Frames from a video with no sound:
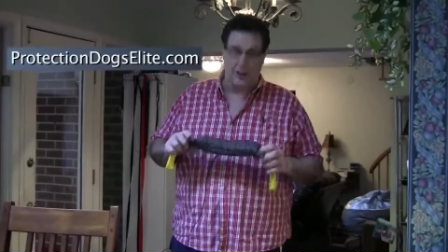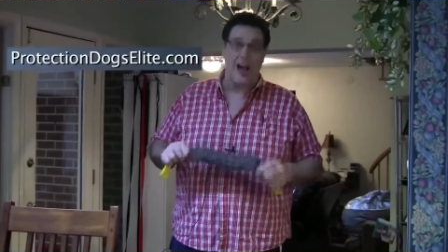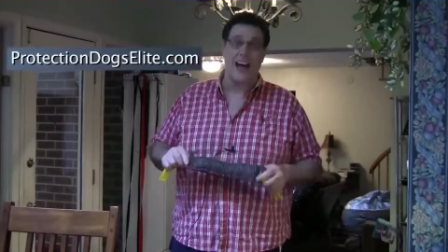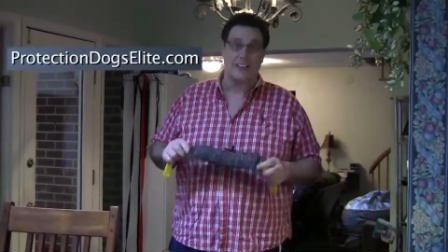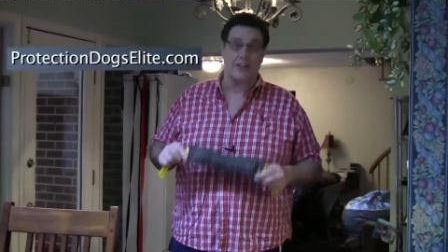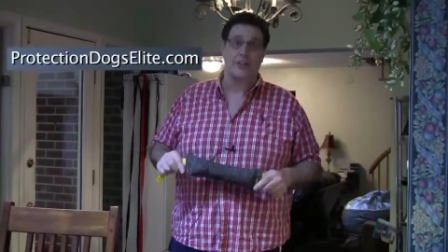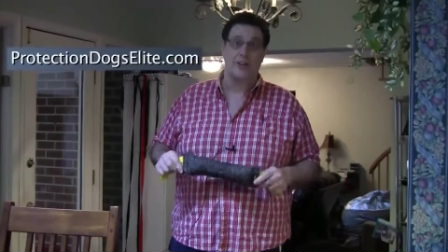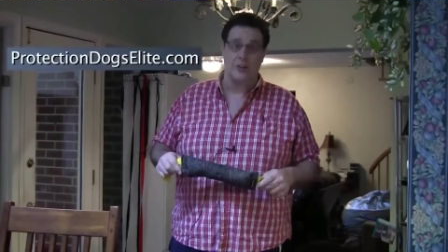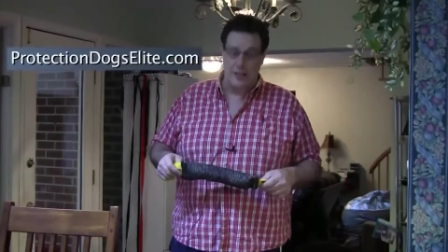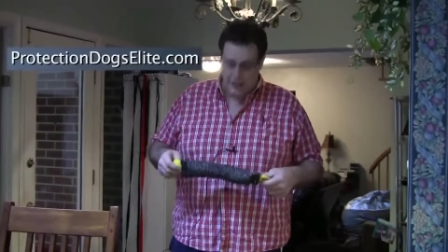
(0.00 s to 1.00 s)
lot
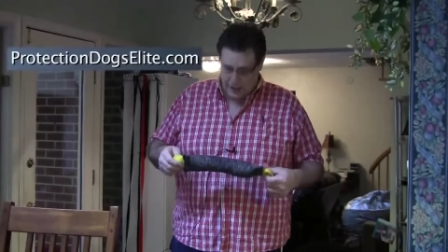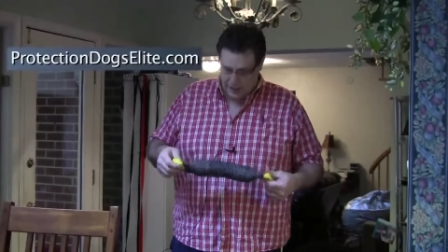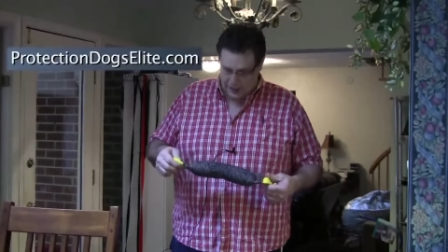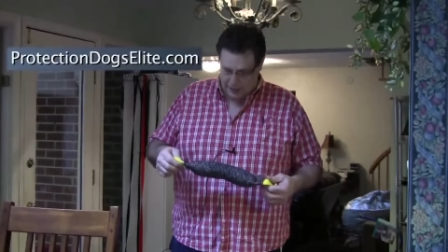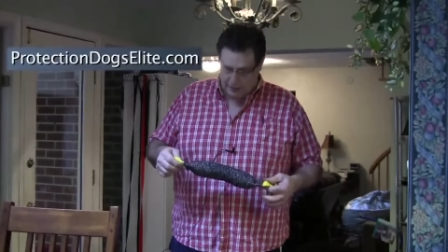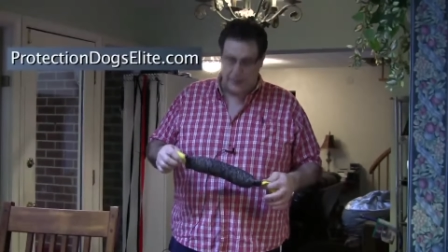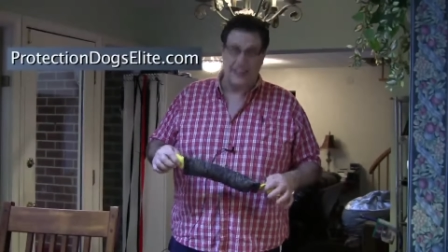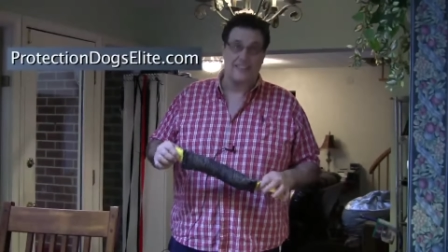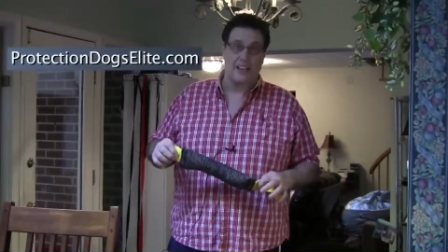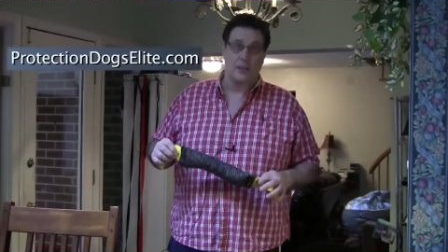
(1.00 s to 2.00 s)
to uh,
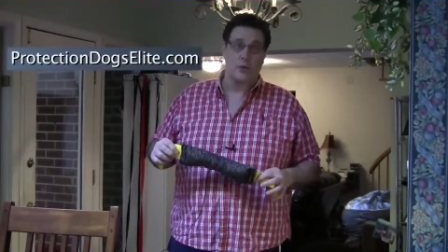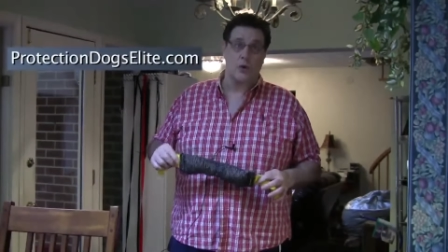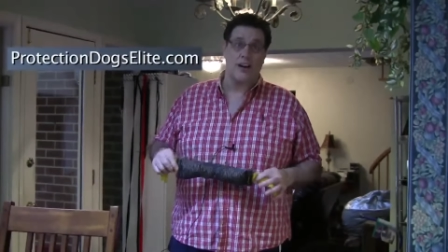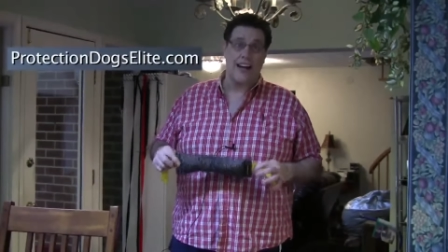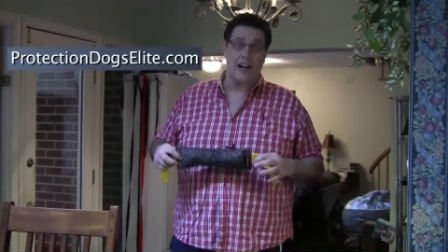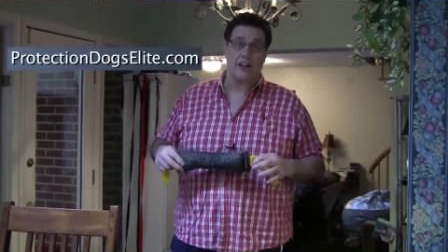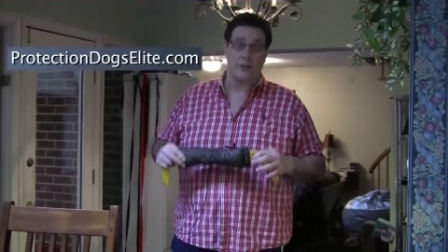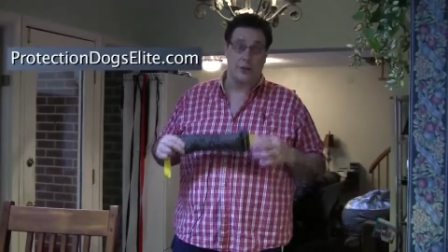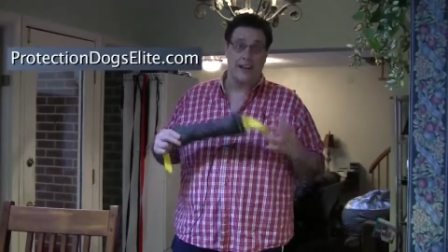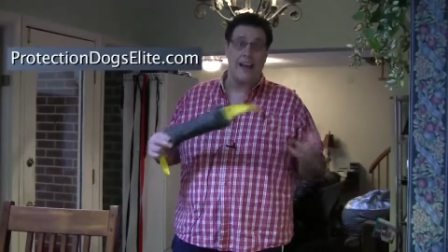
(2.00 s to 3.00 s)
playing tug of war and how it
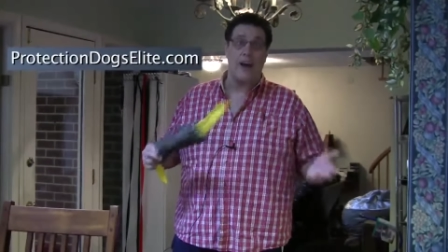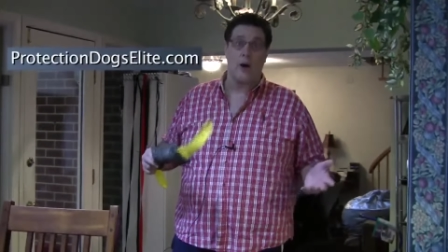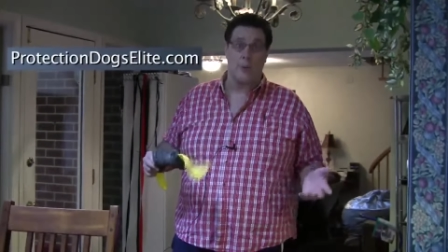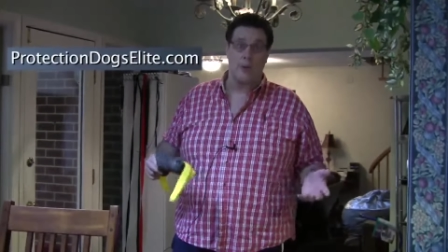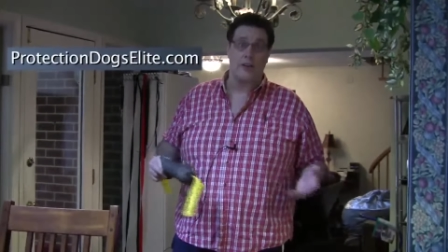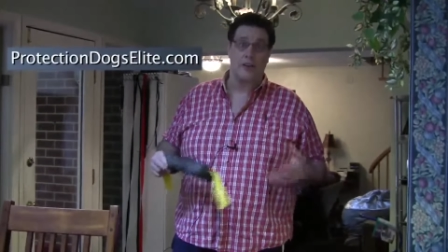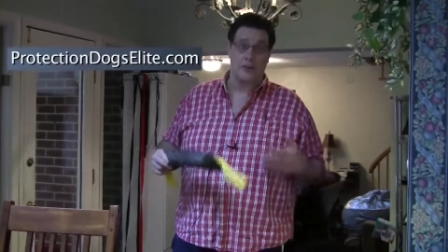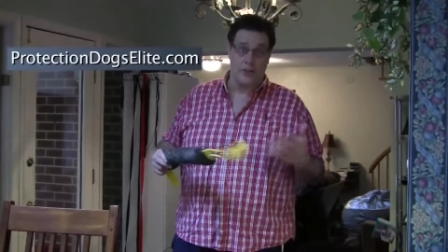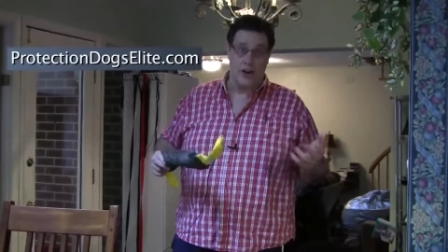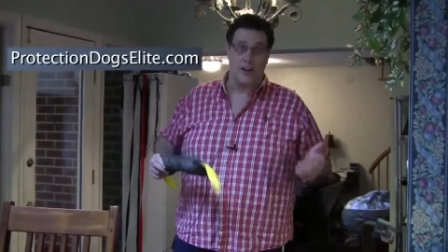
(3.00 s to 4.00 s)
can really help
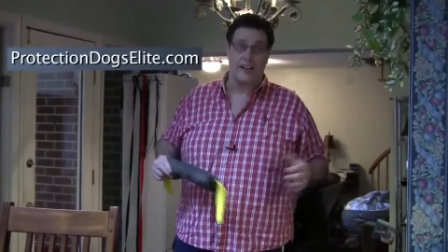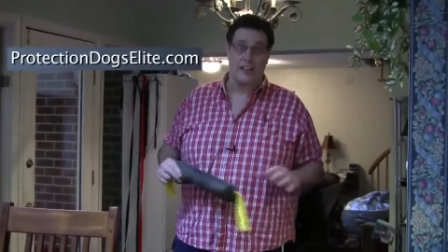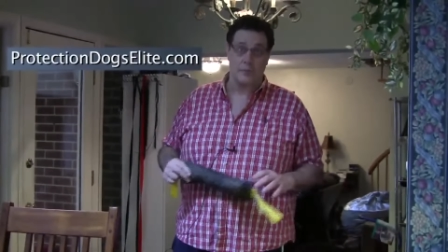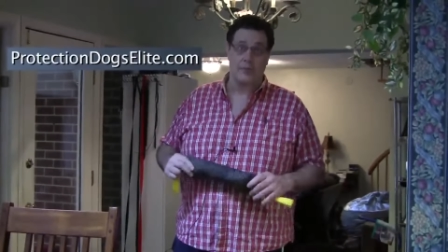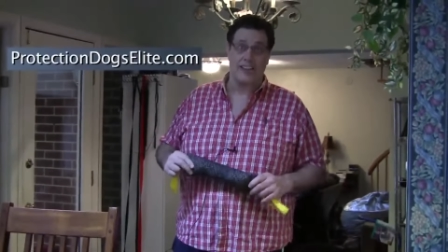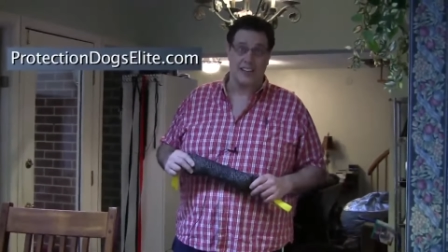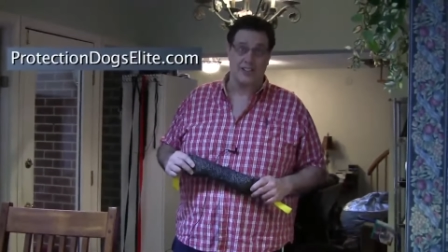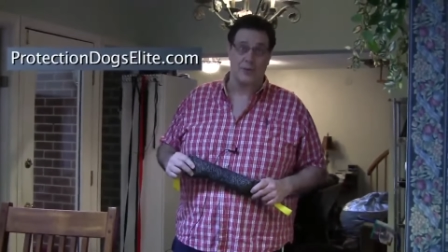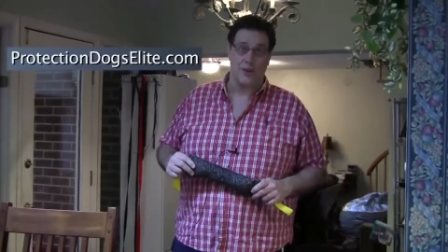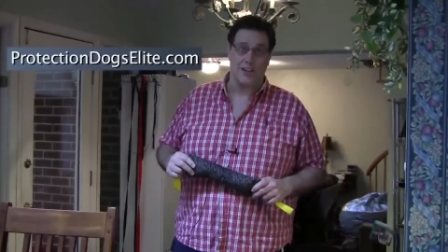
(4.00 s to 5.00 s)
your dog in its
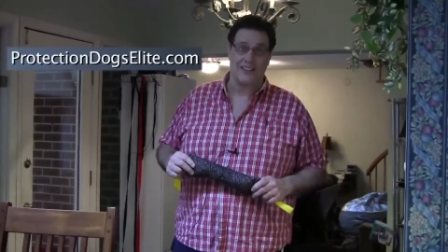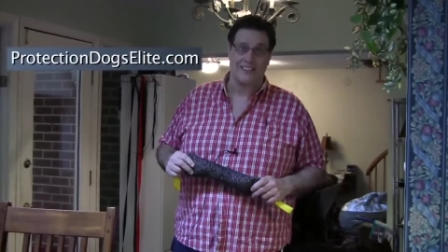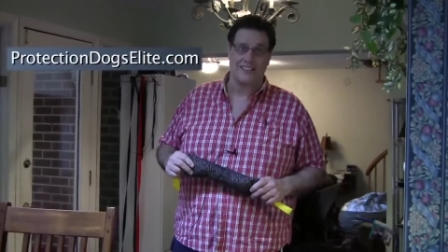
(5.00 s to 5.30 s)
protection work.